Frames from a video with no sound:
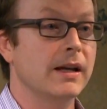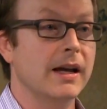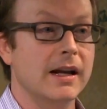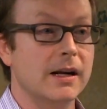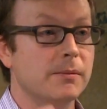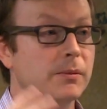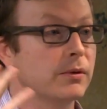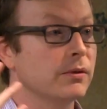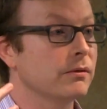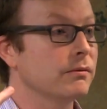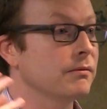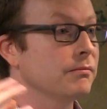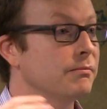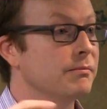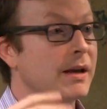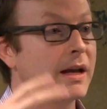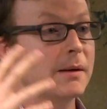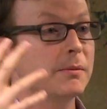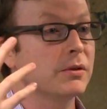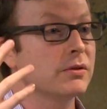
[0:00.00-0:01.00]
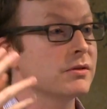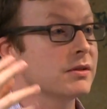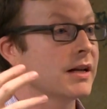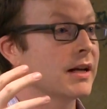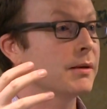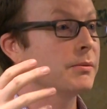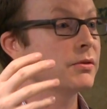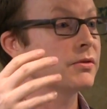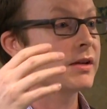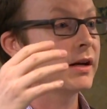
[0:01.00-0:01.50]
mammals and
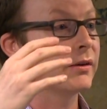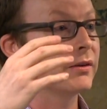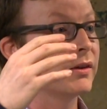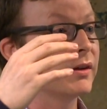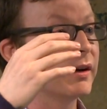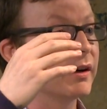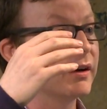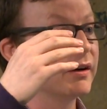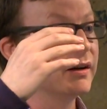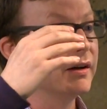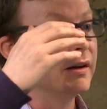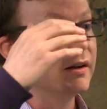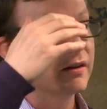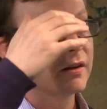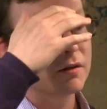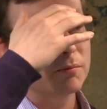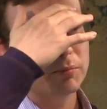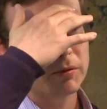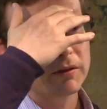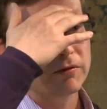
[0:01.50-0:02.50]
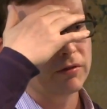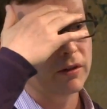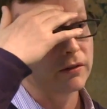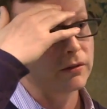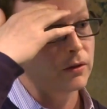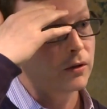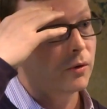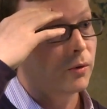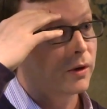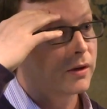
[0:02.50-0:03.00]
animals out there, this
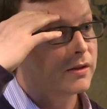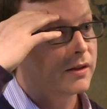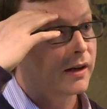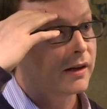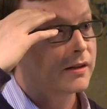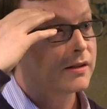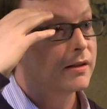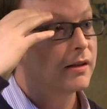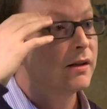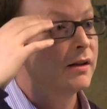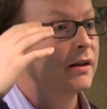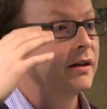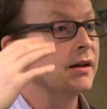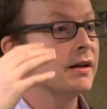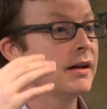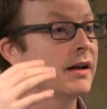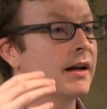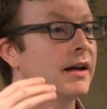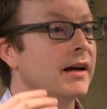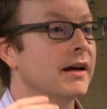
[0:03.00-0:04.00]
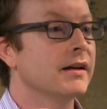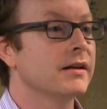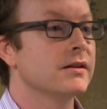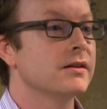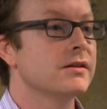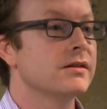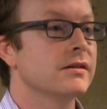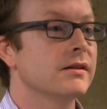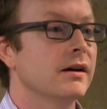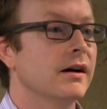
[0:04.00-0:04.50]
prefrontal cortex.
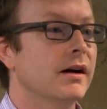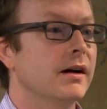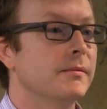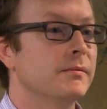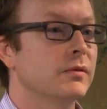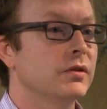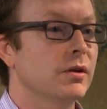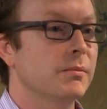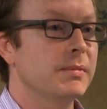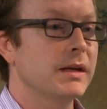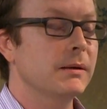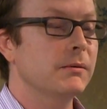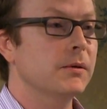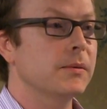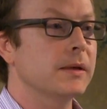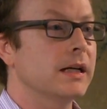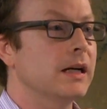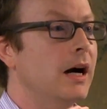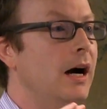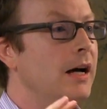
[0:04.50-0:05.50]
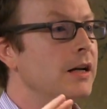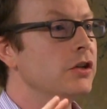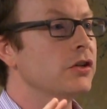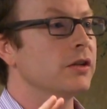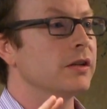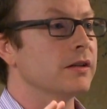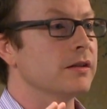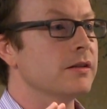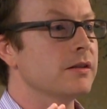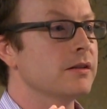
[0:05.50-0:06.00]
And to be able to be
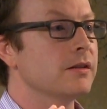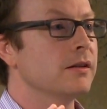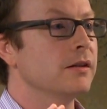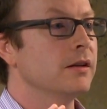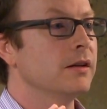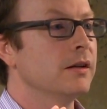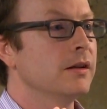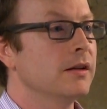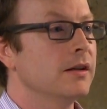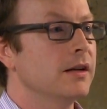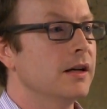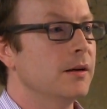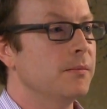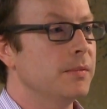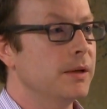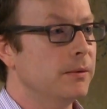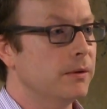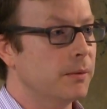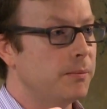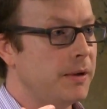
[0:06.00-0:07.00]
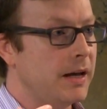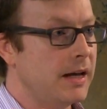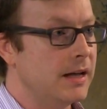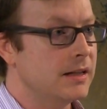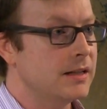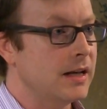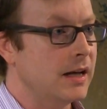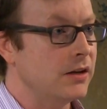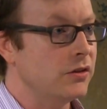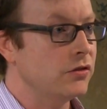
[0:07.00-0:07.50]
conscious and be able to pay
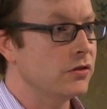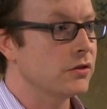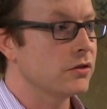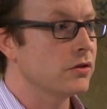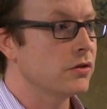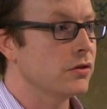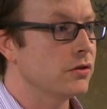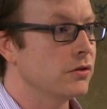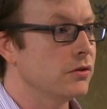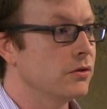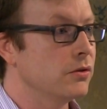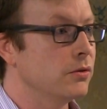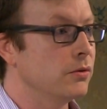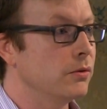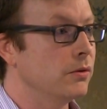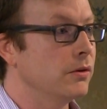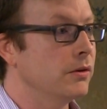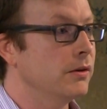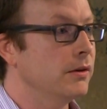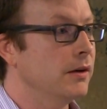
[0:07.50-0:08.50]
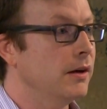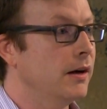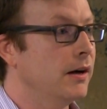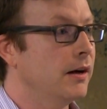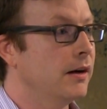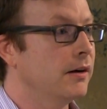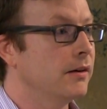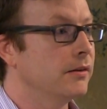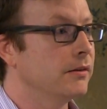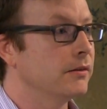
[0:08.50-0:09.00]
attention to
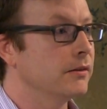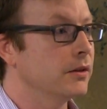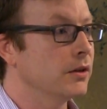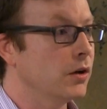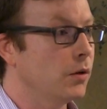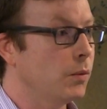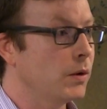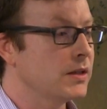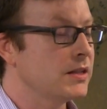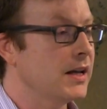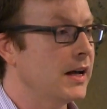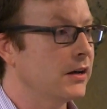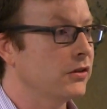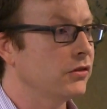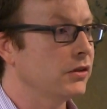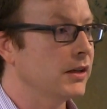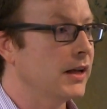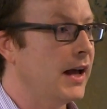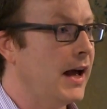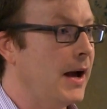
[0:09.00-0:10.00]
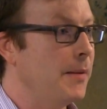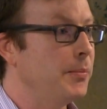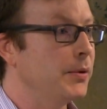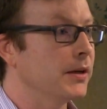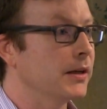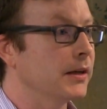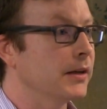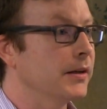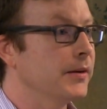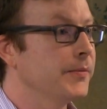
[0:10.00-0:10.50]
what's actually
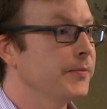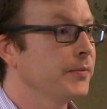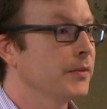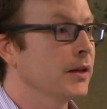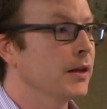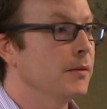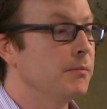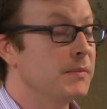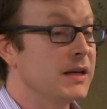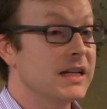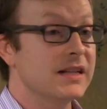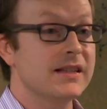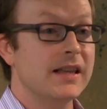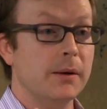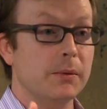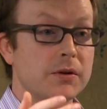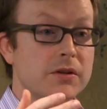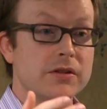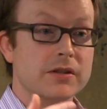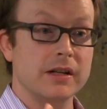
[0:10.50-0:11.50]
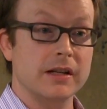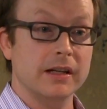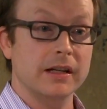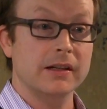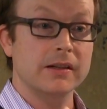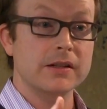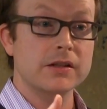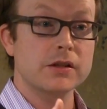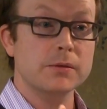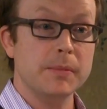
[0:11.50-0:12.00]
happening means that we're sitting
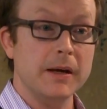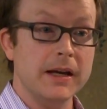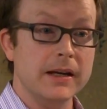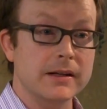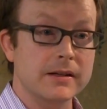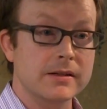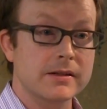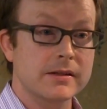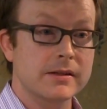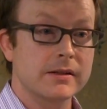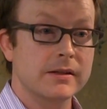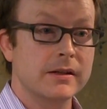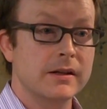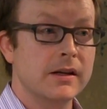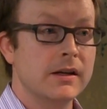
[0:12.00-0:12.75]
in the space.